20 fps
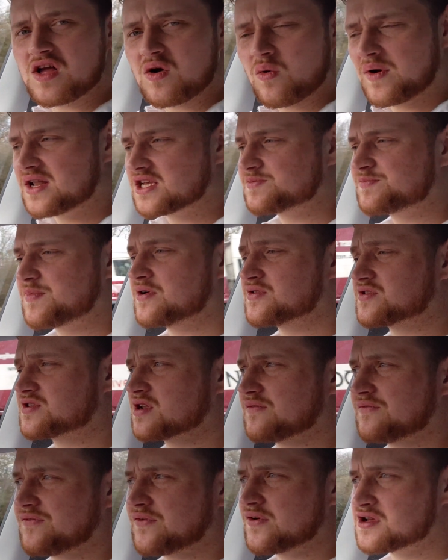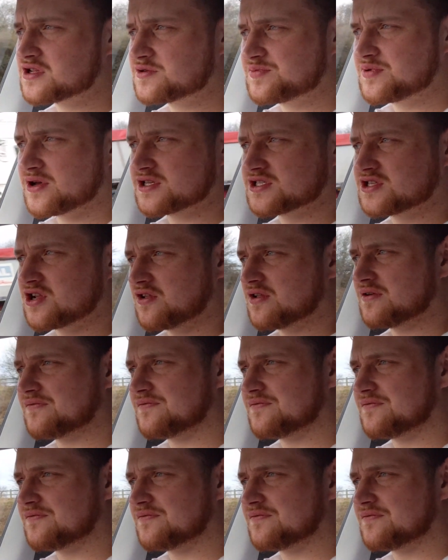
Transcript: When I spoke to the first person on the